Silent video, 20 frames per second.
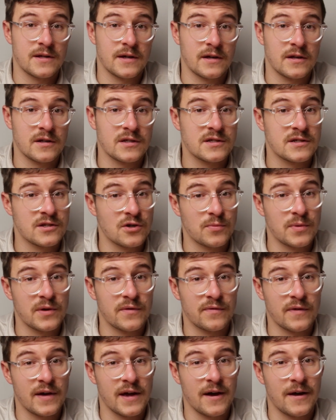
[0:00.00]
that can still be
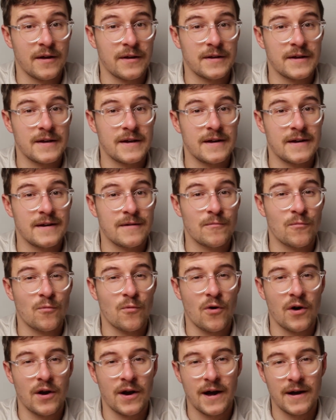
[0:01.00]
found in
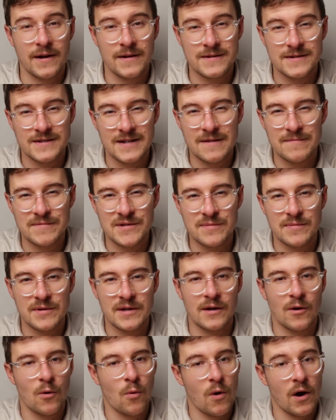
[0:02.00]
what seem to
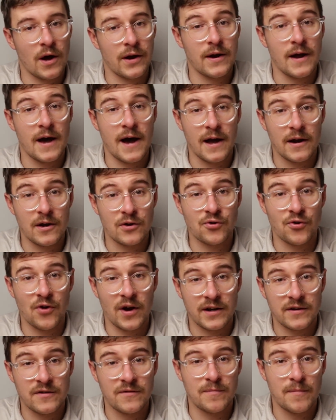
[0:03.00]
be quite
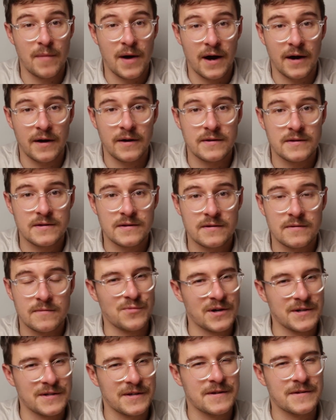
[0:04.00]
unattractive markets.
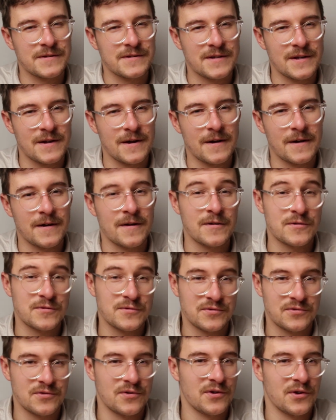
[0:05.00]
One to consider:
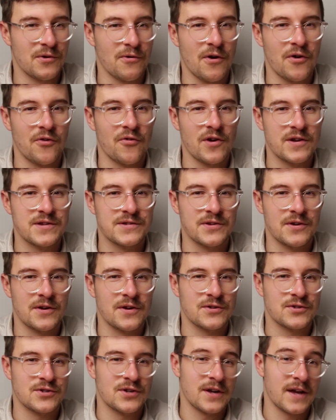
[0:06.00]
do your own
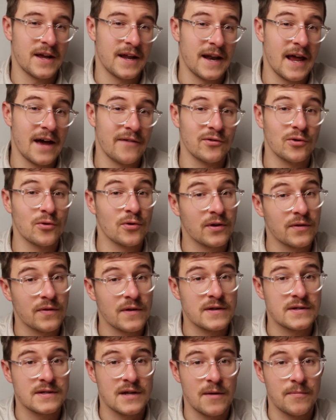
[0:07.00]
research and have a look at
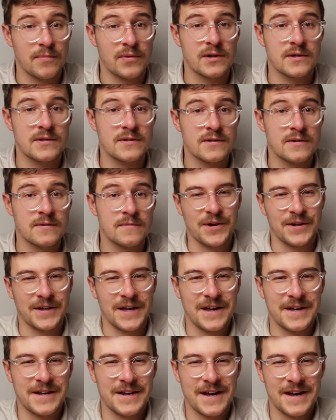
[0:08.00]
these companies.
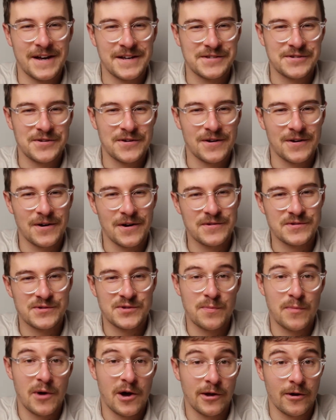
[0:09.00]
Okay, now, so
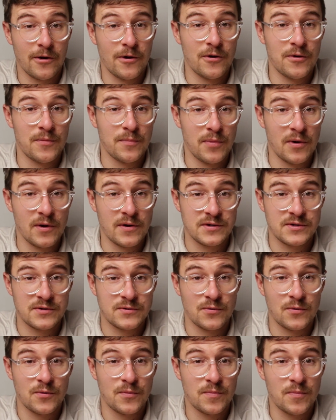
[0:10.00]
onto my own
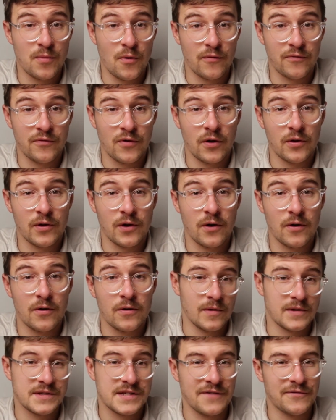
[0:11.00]
personal portfolio.
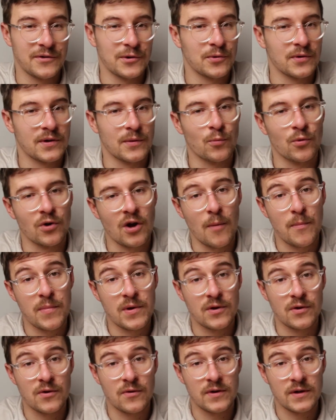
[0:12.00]
Let's have a look at what I've
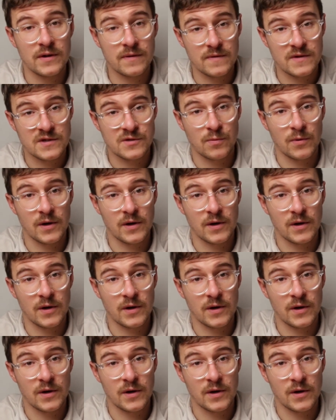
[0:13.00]
been doing this